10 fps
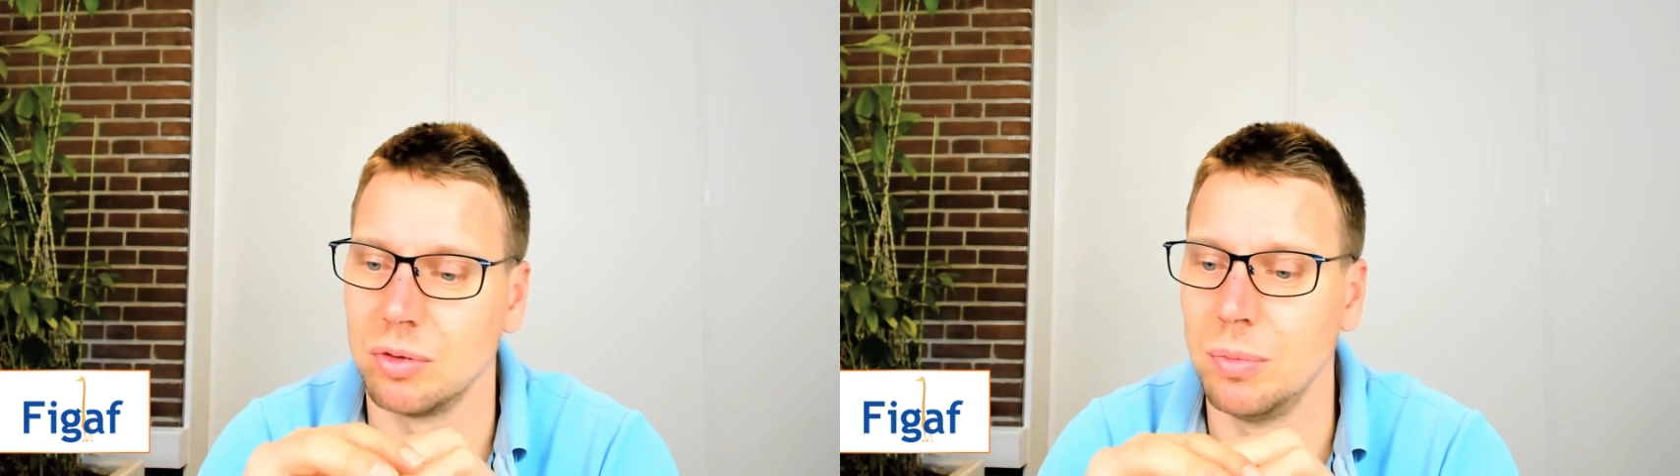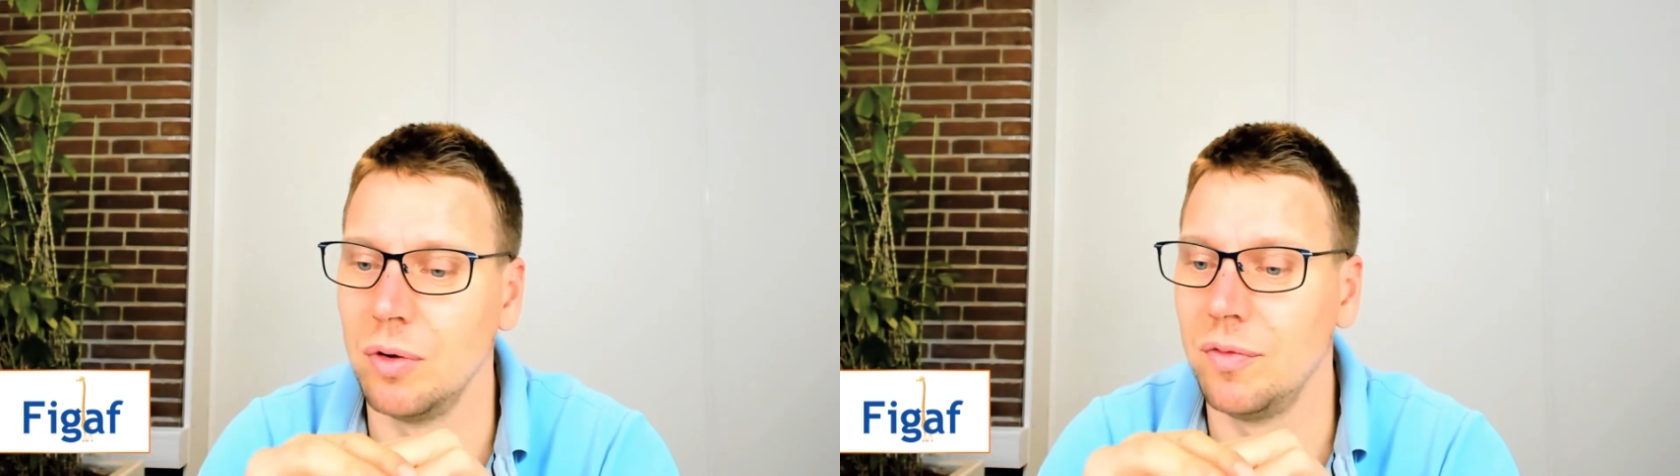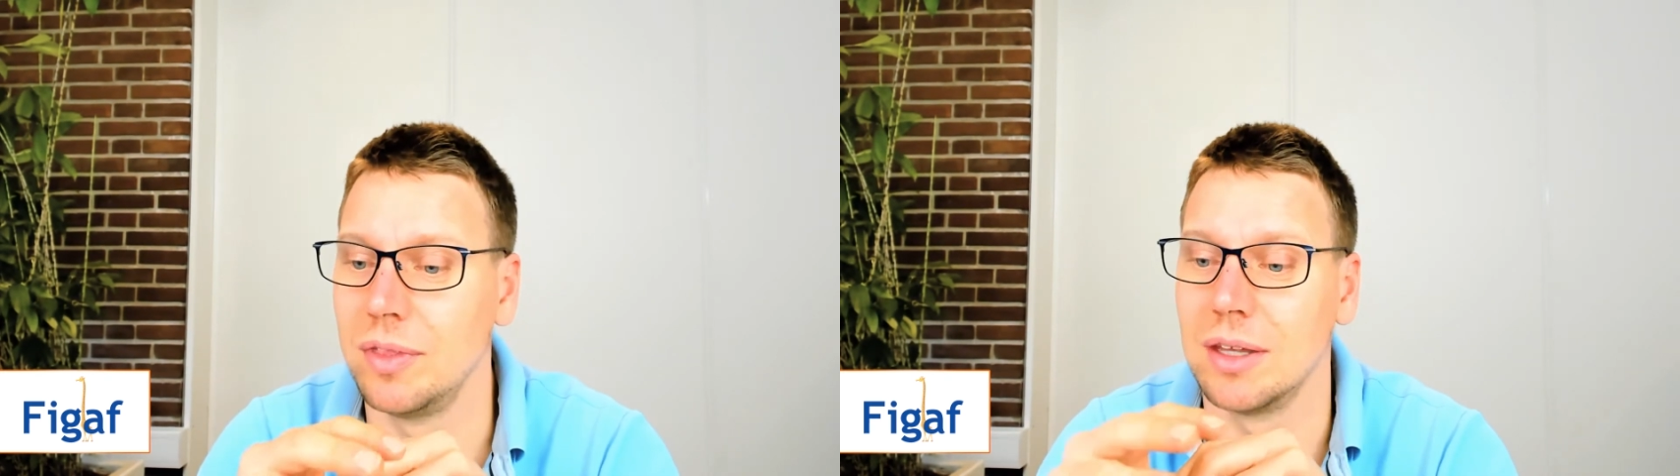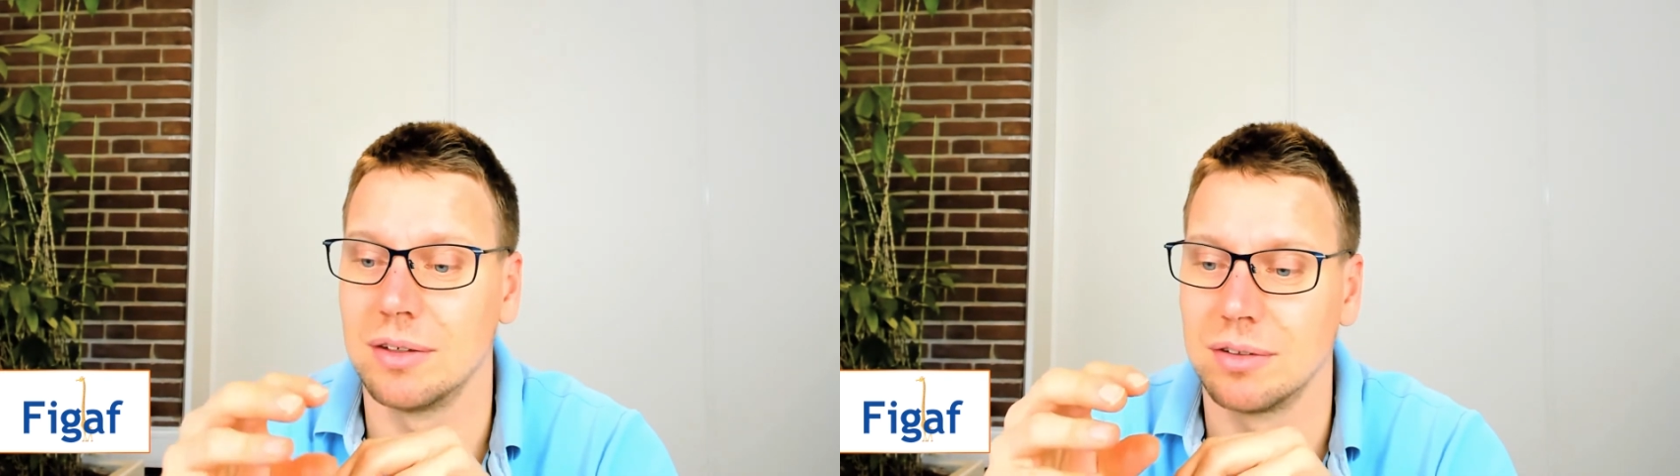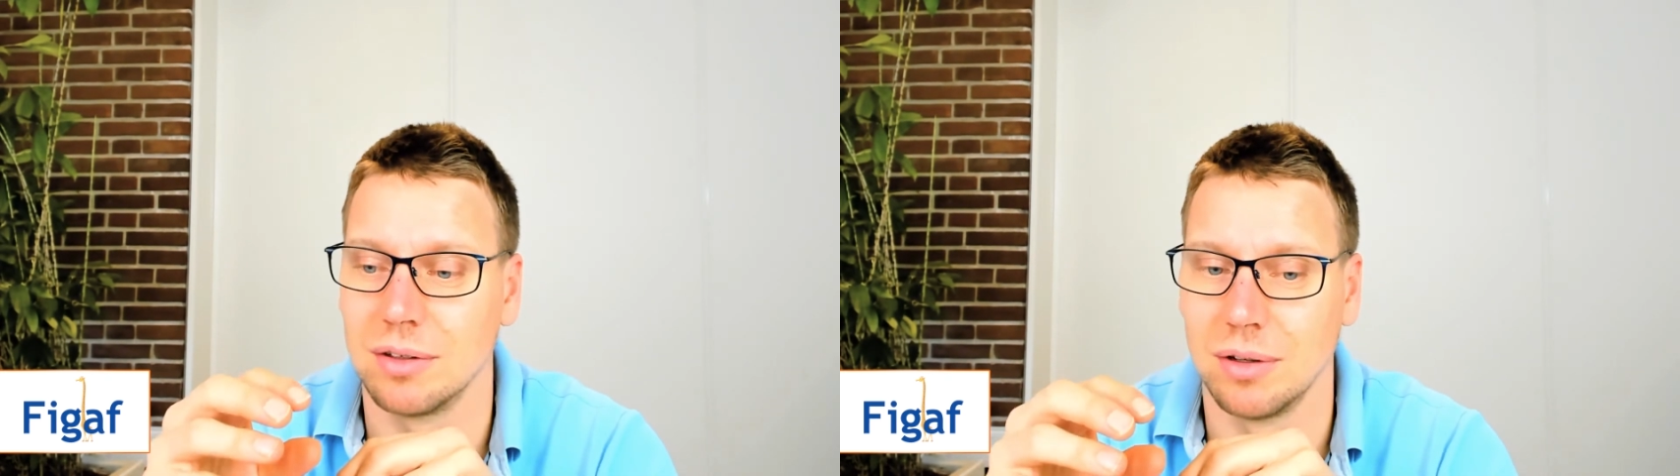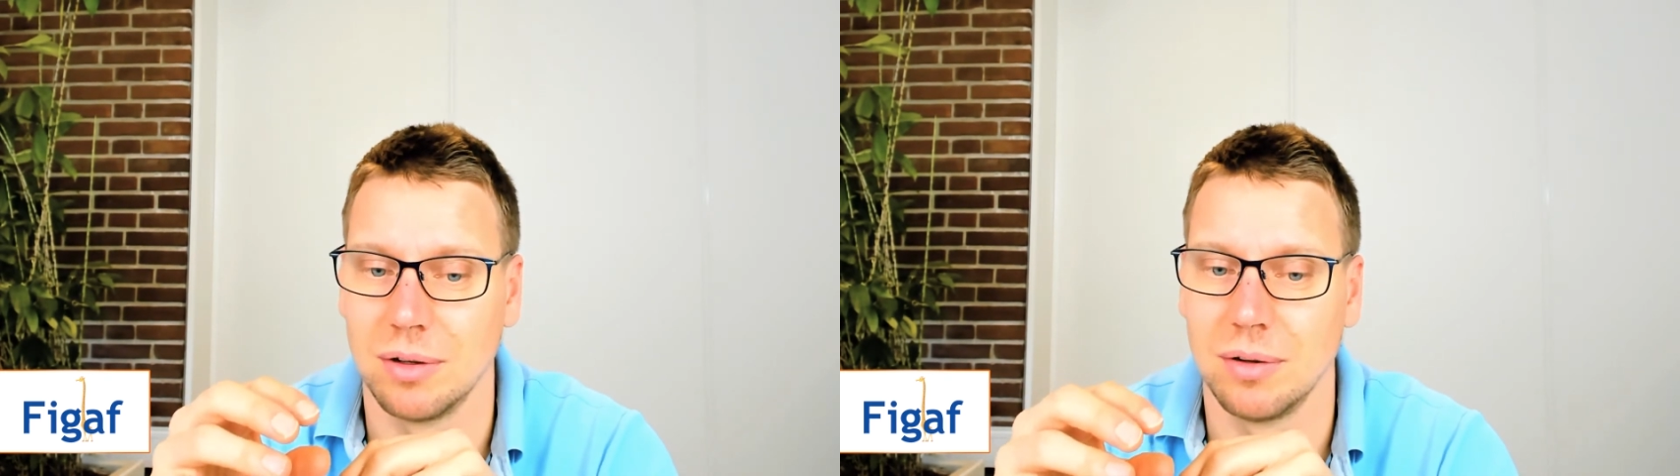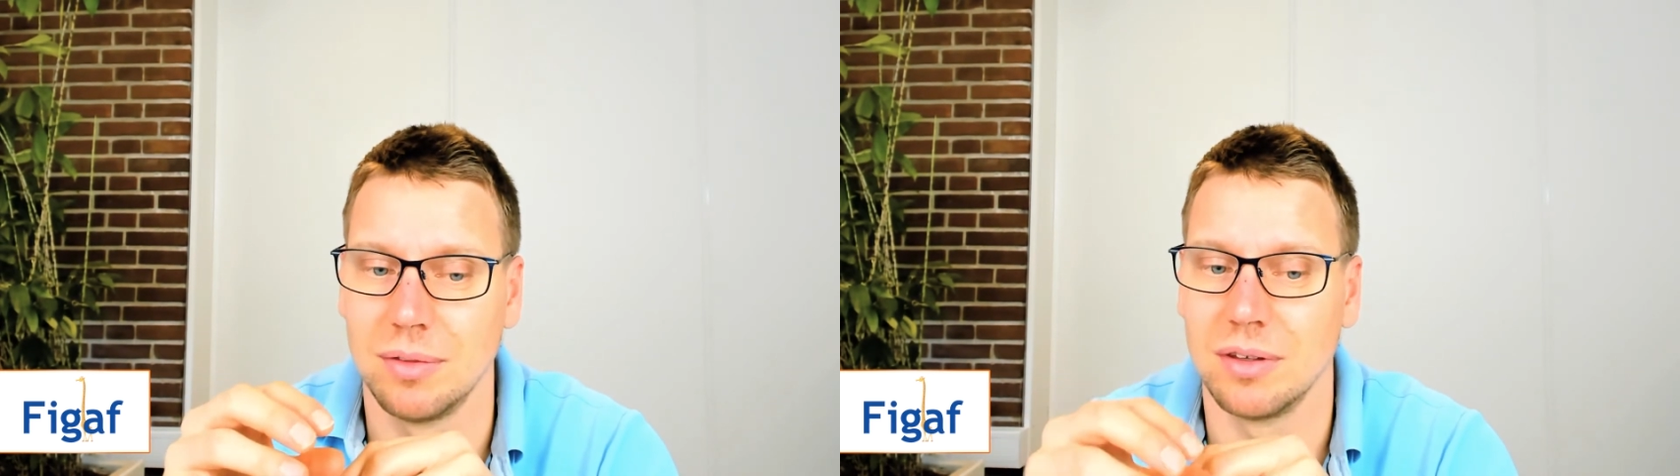to move this uh,